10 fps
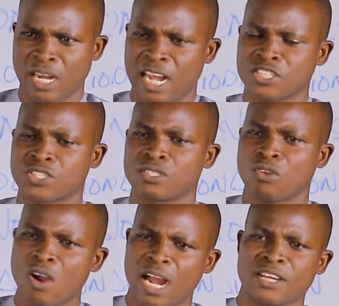As
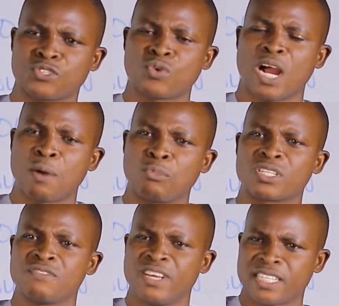long as you are
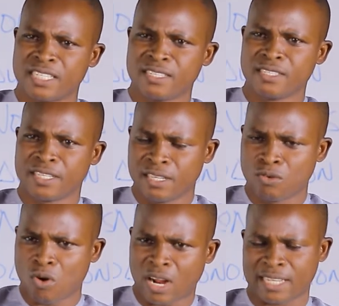motivating the
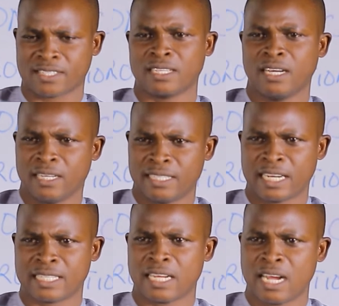workers
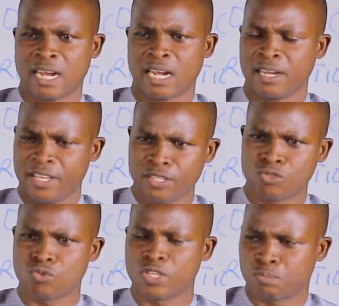that are
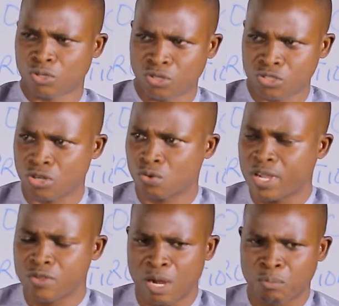into the production,
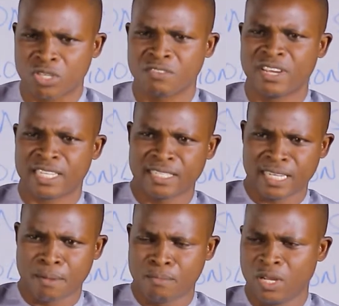when you are motivating
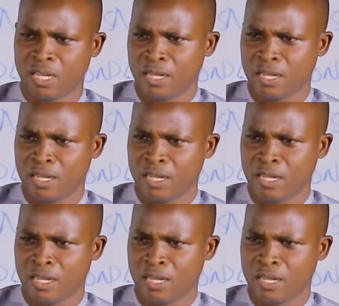them